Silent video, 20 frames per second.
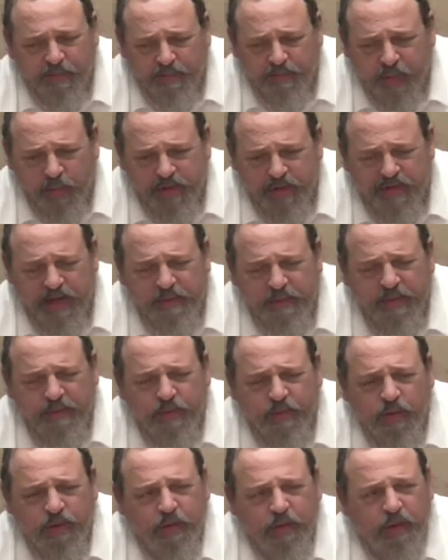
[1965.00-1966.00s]
But we said
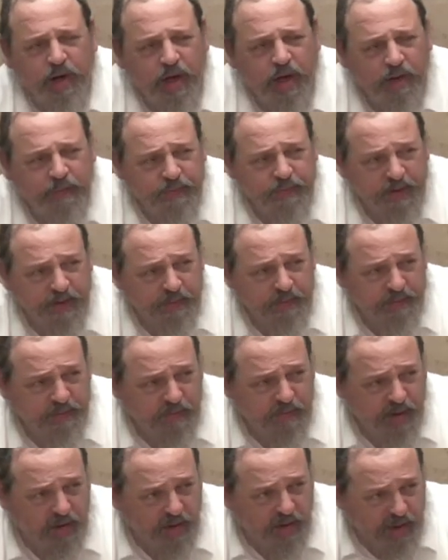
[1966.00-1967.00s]
before the
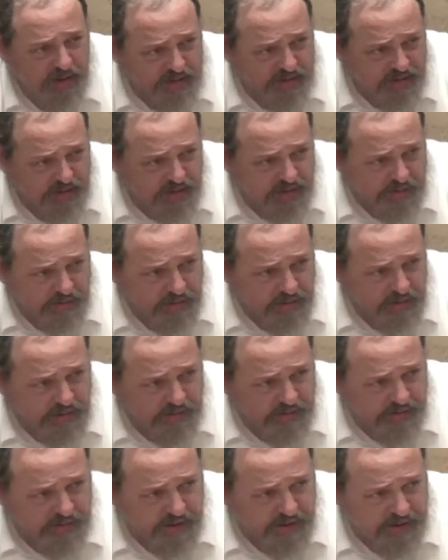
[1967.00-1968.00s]
Ra'afim are usher to put in
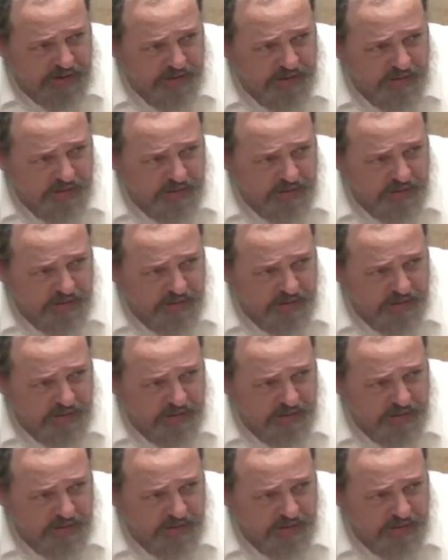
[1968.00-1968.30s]
the fire.